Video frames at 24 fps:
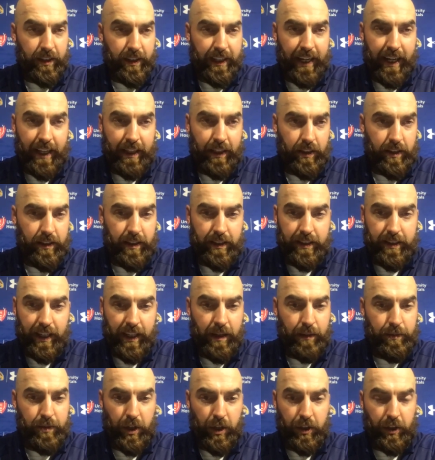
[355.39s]
Again, the
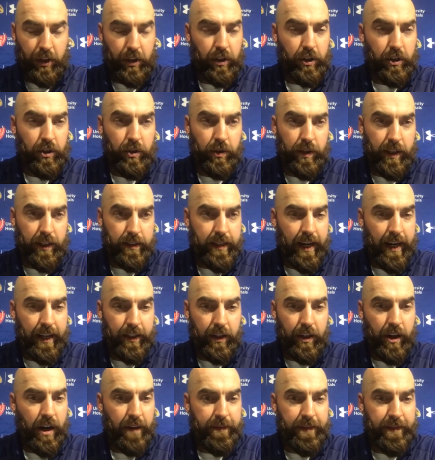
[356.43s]
teams are the glue that tie
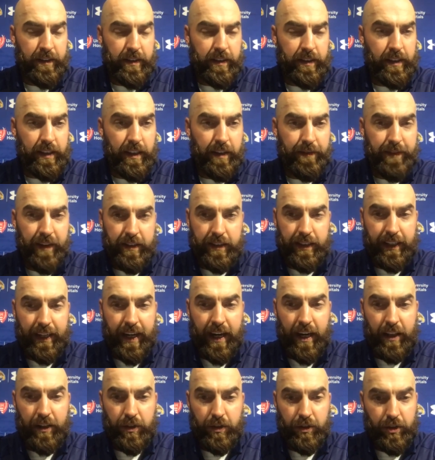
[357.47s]
the offense and the defense
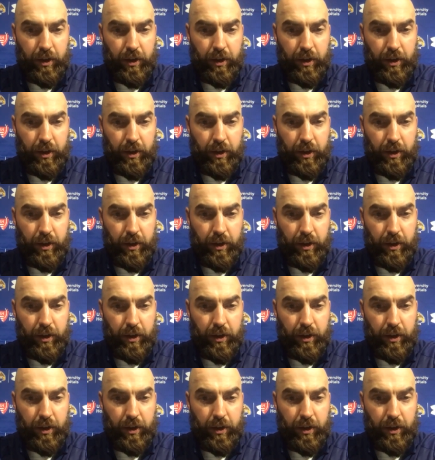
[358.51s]
together.